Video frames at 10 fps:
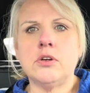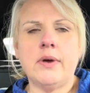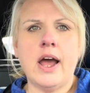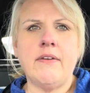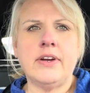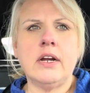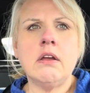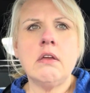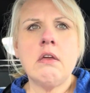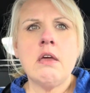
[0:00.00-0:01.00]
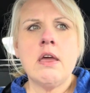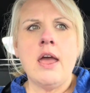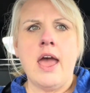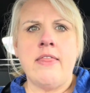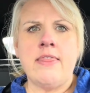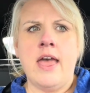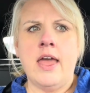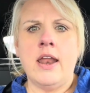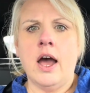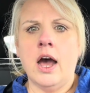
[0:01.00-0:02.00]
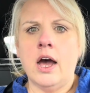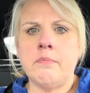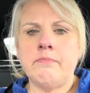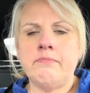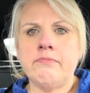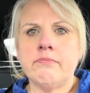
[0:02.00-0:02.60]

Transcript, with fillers: whatever. And then um,